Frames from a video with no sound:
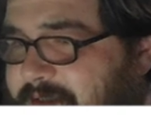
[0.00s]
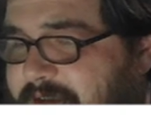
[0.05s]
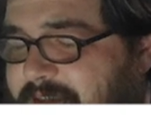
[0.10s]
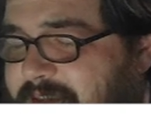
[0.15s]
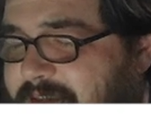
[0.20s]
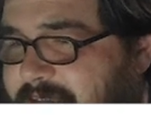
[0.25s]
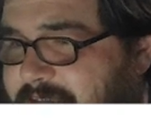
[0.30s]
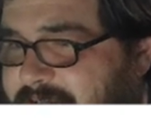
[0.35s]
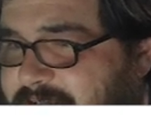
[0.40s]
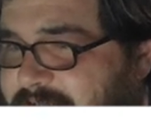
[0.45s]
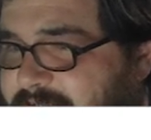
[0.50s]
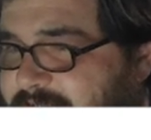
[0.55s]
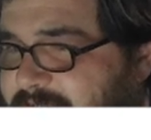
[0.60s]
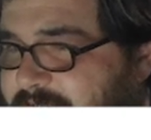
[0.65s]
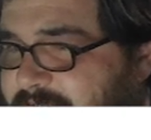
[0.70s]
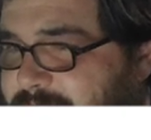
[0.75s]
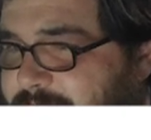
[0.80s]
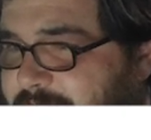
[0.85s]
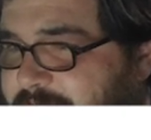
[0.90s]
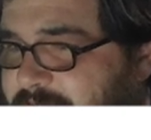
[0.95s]
think that's just there to
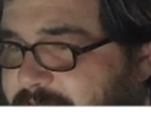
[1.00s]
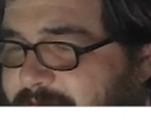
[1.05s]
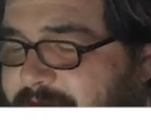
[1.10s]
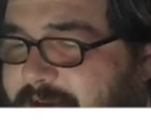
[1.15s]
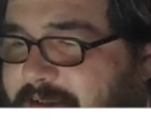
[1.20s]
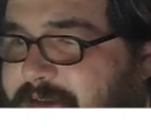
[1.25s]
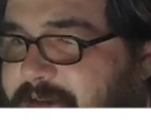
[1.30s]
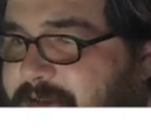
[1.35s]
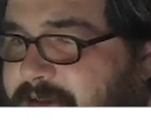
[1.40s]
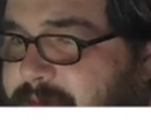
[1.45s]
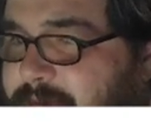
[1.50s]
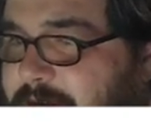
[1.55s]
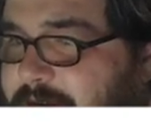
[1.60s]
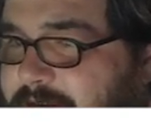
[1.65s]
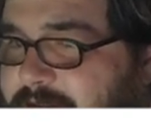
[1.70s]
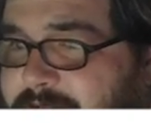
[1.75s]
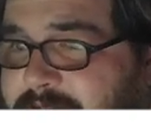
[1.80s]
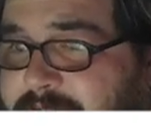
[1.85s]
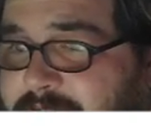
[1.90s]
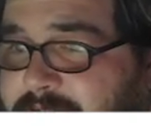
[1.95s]
make it look fancier, to be
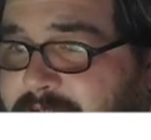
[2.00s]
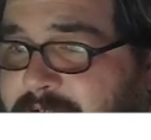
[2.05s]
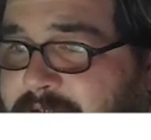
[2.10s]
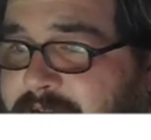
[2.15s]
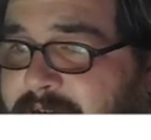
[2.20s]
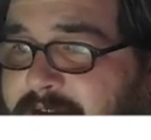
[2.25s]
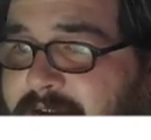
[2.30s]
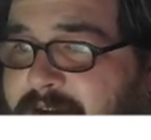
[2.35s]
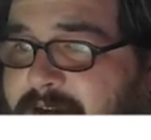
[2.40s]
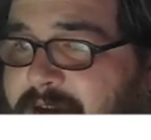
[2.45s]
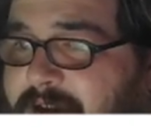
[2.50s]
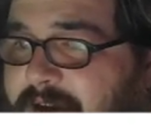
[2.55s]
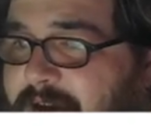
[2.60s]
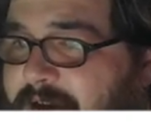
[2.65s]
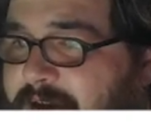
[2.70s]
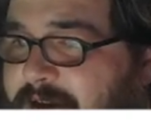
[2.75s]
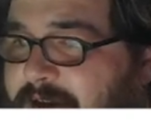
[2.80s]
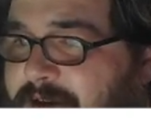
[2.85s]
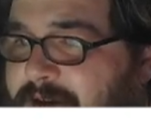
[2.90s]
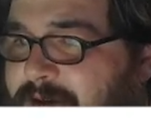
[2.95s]
honest.
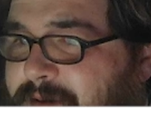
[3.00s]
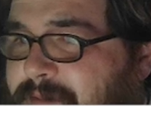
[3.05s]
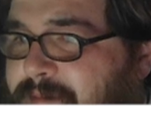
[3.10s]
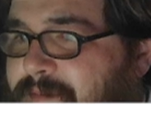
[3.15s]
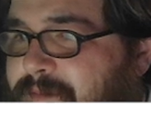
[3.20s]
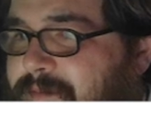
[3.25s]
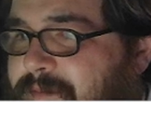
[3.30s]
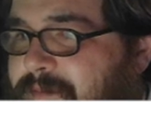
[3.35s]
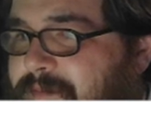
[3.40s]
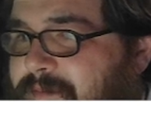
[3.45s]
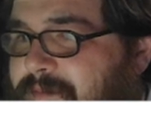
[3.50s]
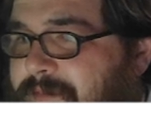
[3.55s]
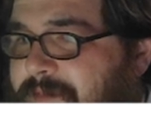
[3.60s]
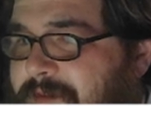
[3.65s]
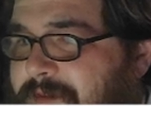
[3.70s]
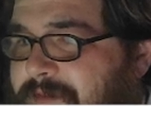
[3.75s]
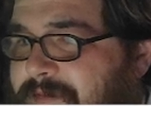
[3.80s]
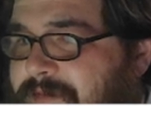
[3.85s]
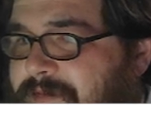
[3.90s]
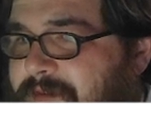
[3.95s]
Um,
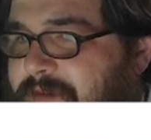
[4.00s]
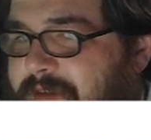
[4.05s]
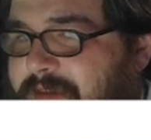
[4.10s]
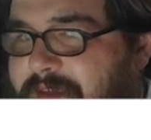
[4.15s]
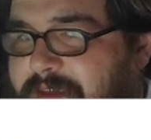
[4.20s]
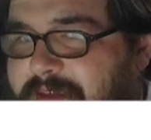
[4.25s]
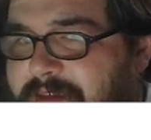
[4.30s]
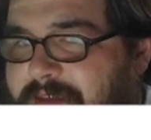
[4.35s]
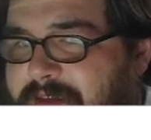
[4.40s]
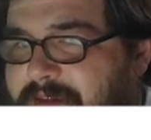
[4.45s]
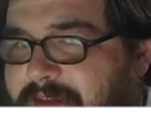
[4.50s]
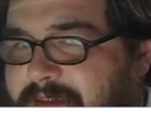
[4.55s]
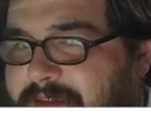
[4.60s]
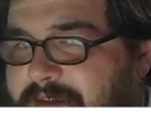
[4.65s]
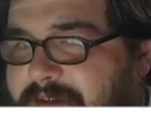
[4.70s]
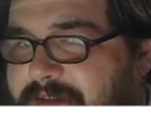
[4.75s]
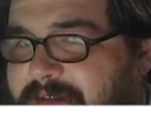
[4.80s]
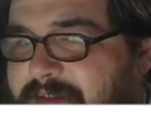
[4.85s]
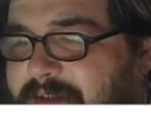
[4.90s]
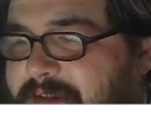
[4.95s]
E, they
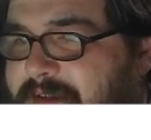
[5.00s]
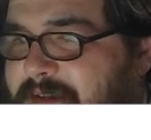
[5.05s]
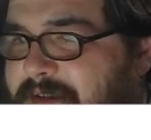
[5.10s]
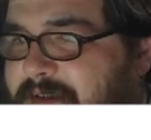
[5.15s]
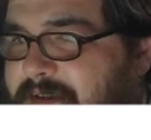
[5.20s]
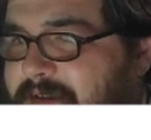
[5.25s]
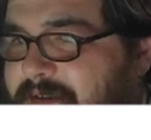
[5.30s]
say,